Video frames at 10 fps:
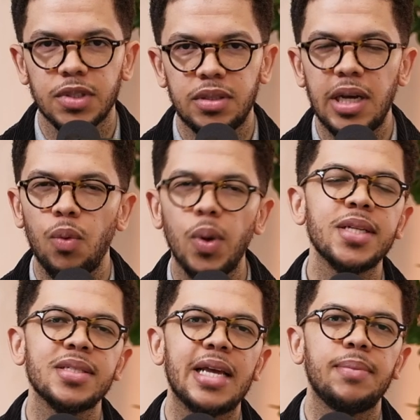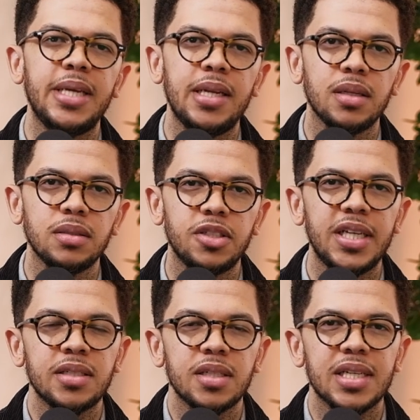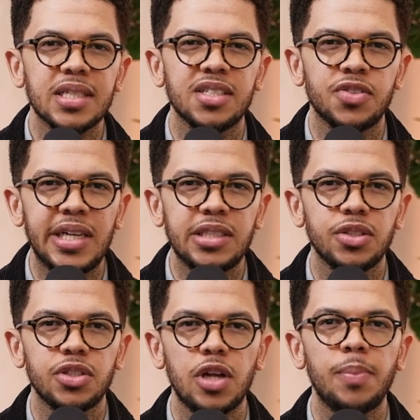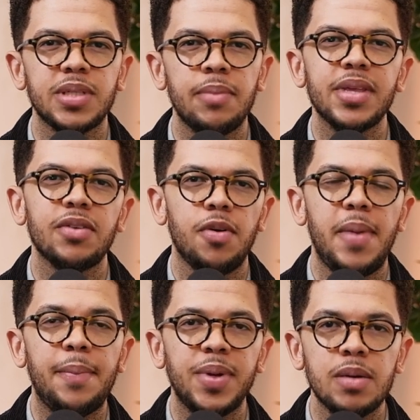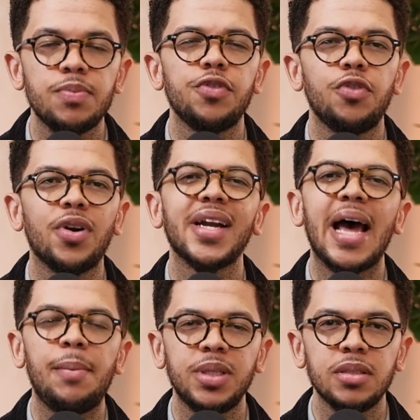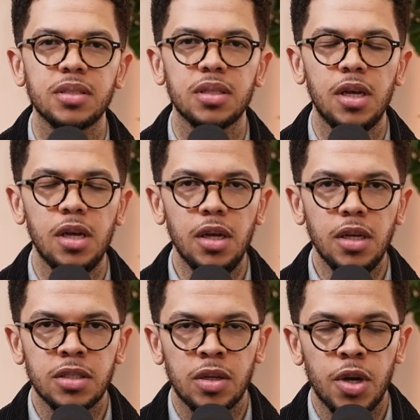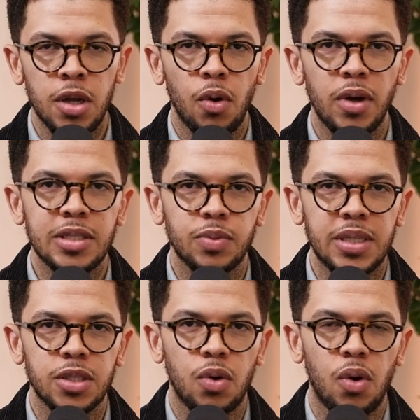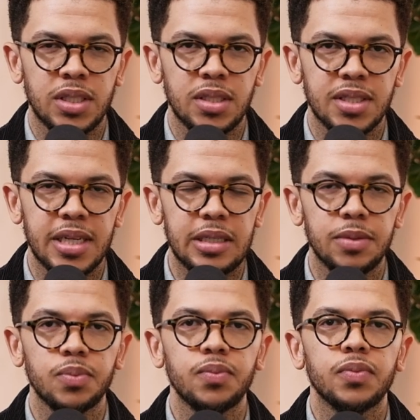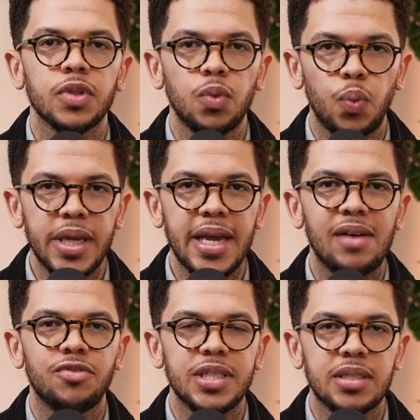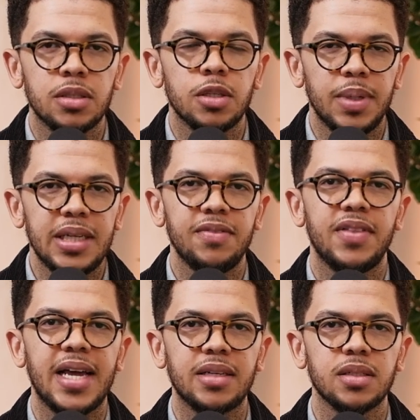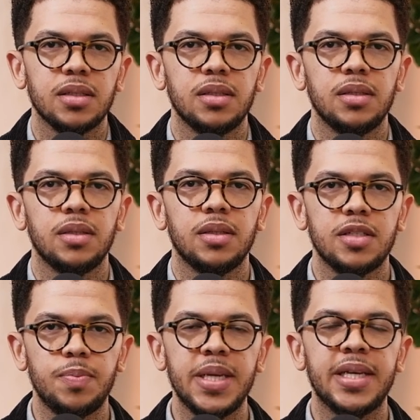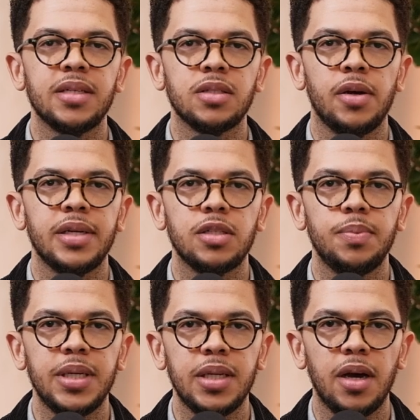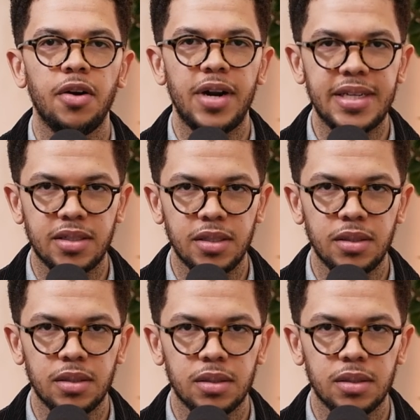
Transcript: Now, what does that mean? To interdict is really to stop something from happening before it happens. So her lawyers went to court and said, we have reason to believe that the speaker is going to be arrested.